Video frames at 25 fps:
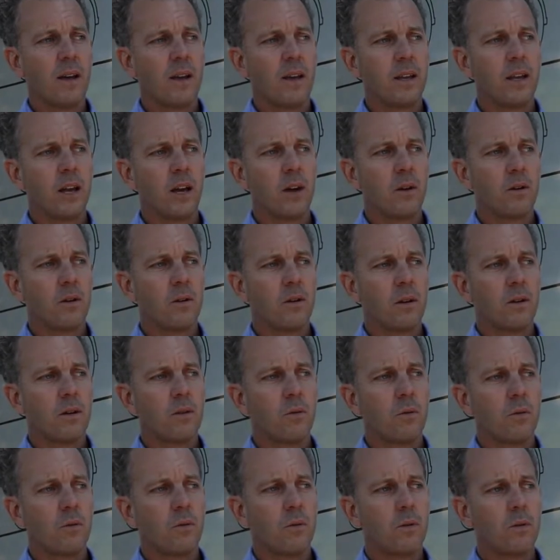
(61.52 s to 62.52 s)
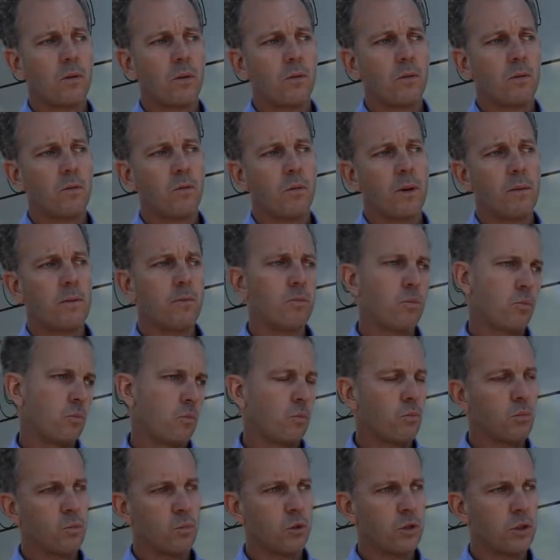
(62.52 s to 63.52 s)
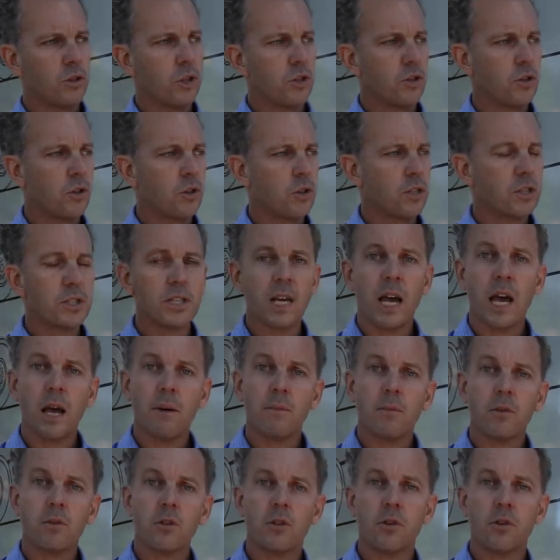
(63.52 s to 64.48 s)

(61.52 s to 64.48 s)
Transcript: you know, would you do the same